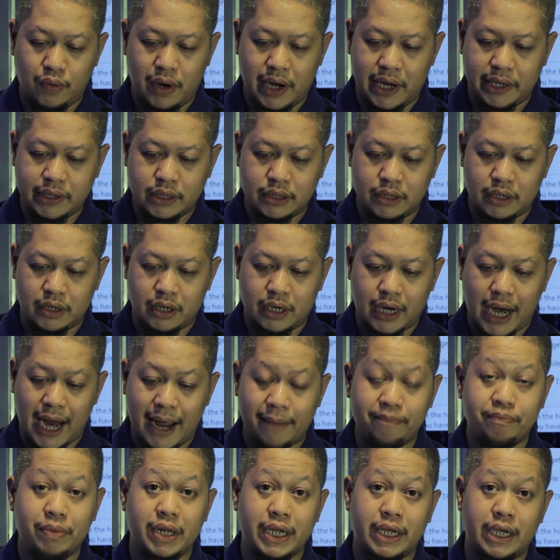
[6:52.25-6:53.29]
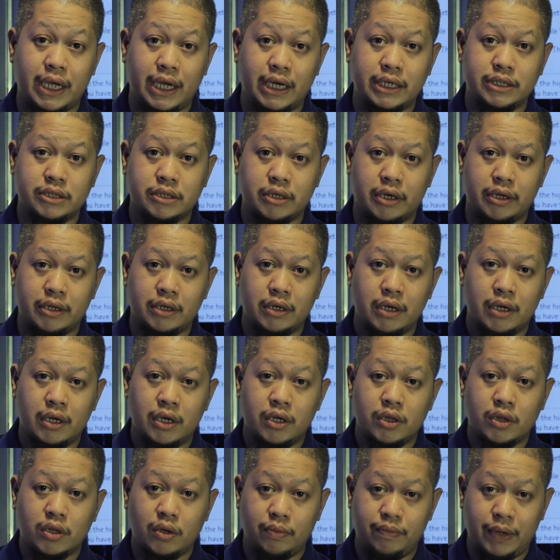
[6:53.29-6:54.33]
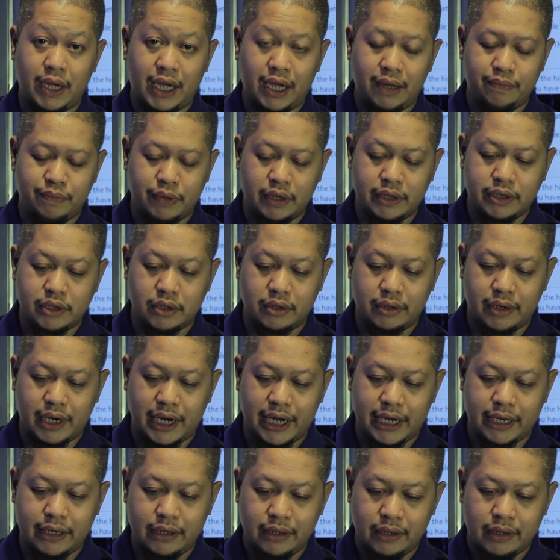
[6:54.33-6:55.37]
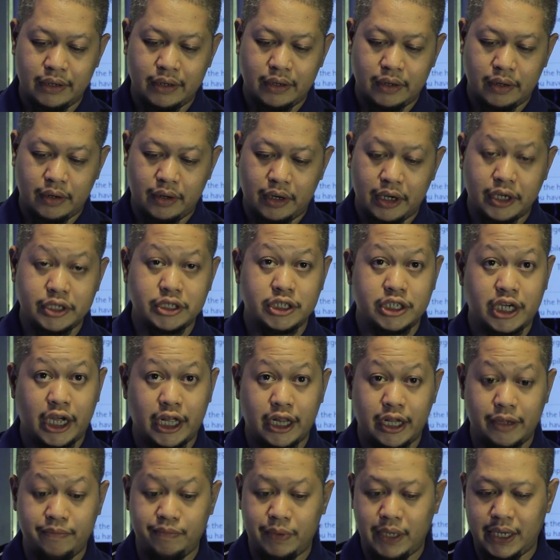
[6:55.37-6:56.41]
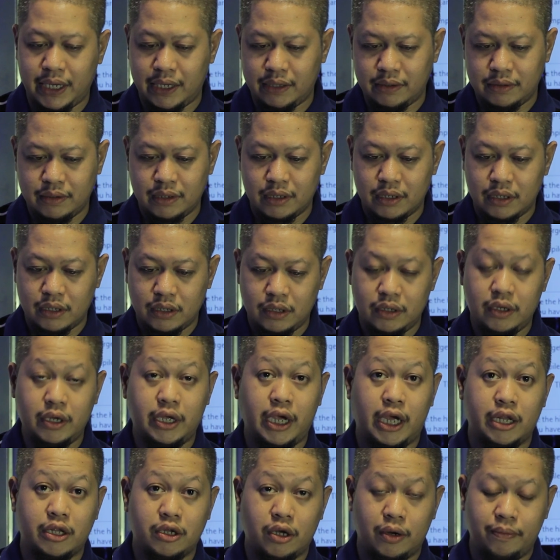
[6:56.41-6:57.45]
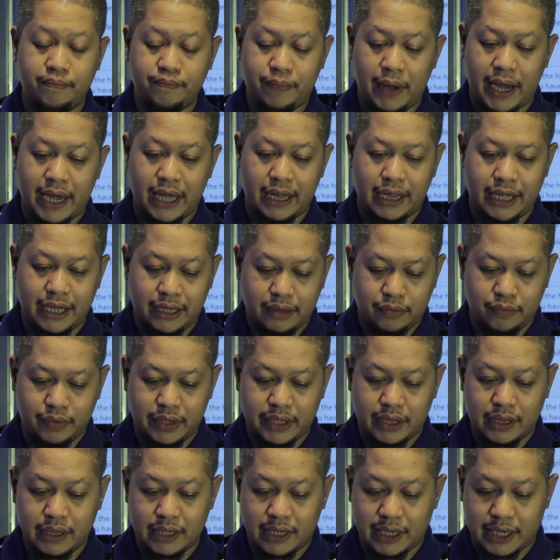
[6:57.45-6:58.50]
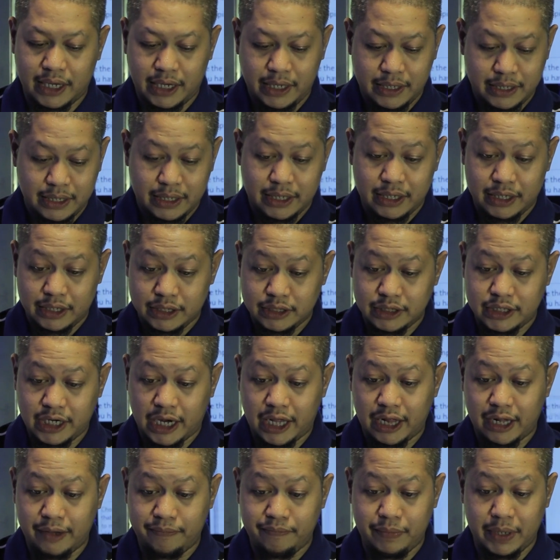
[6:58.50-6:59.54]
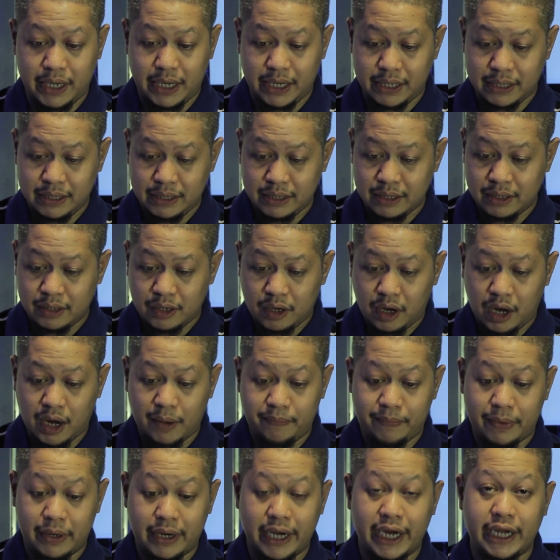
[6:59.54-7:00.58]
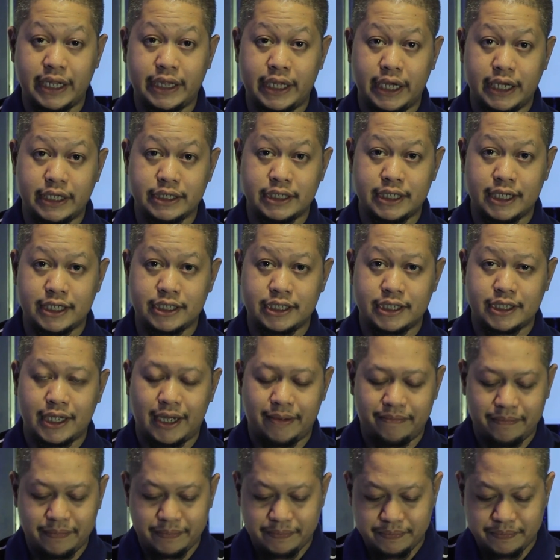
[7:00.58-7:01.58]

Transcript: want your application to be able to run on Jelly Bean, you can compile it with the Jelly Bean operating system.